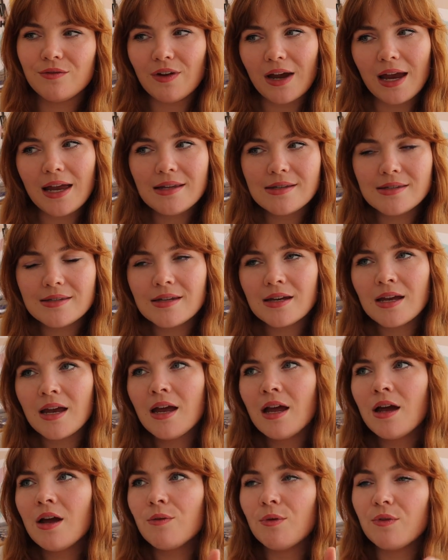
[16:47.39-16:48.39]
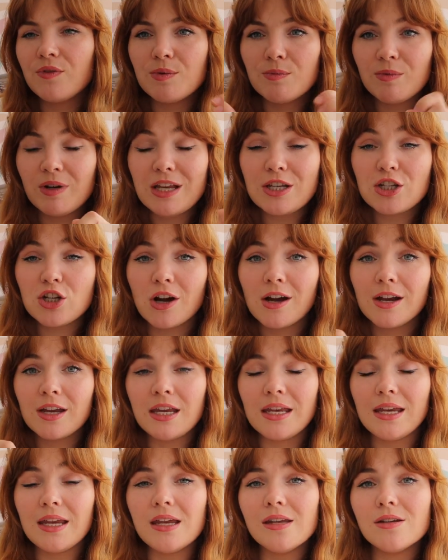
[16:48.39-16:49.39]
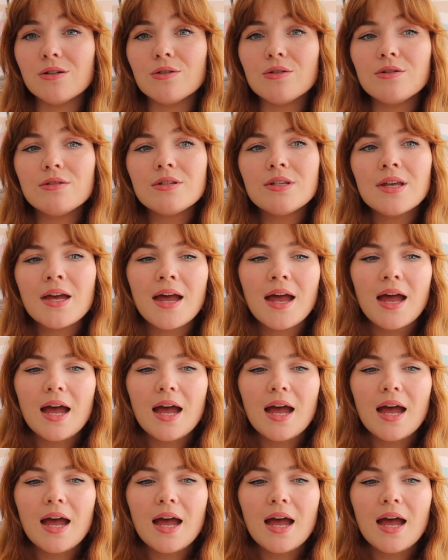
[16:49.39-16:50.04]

vest with some really chunky needles